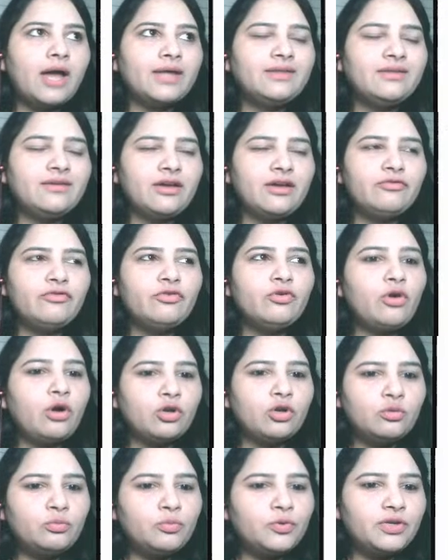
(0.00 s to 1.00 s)
I think I
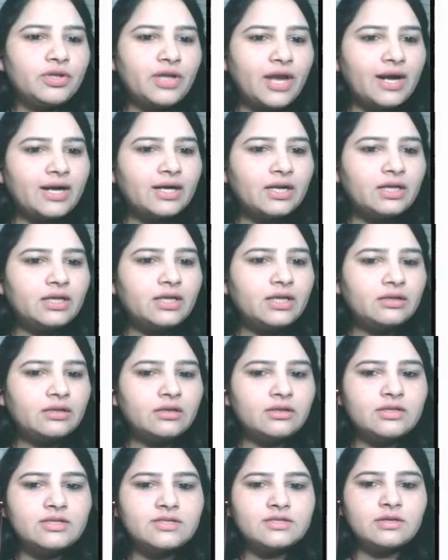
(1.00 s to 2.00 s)
forgot to put that link
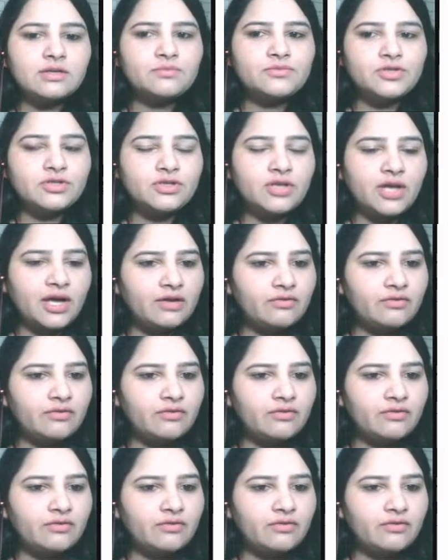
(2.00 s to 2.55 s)
in the description.